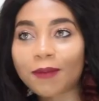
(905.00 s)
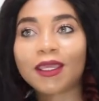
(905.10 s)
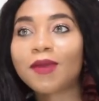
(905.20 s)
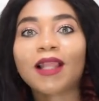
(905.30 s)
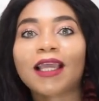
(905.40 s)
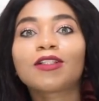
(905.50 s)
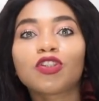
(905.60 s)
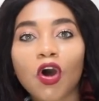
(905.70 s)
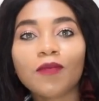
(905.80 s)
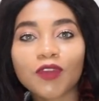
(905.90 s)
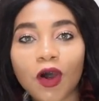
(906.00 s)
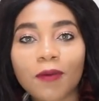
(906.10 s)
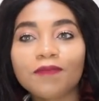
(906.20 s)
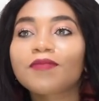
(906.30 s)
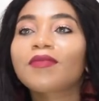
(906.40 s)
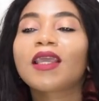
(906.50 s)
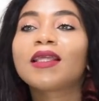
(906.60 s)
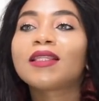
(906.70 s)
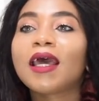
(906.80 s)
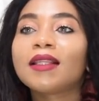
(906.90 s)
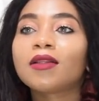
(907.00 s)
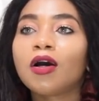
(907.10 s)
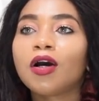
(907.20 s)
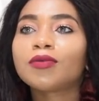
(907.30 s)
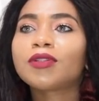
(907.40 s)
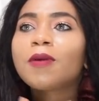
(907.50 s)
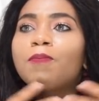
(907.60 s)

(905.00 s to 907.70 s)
became like numb. Then it got